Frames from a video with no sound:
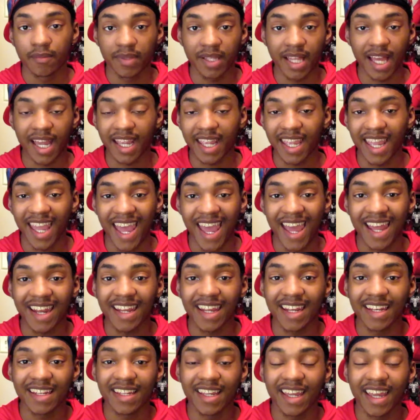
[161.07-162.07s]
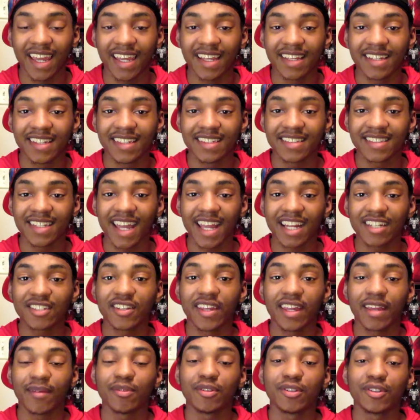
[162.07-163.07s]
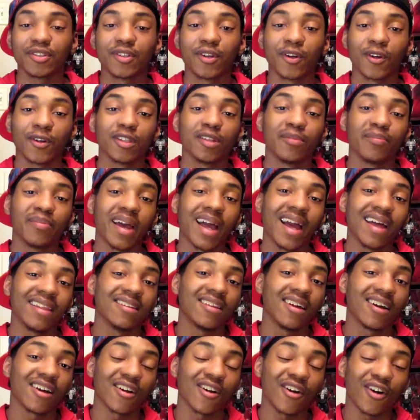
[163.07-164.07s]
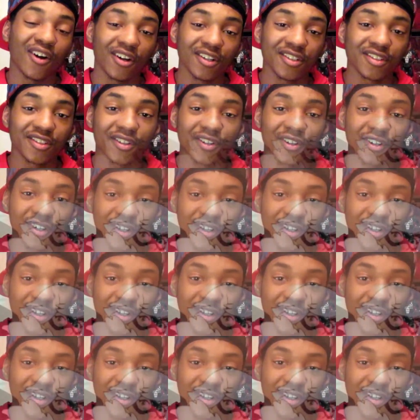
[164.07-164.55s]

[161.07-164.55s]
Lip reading: Black Cat, and he's actually able to turn the bad luck onto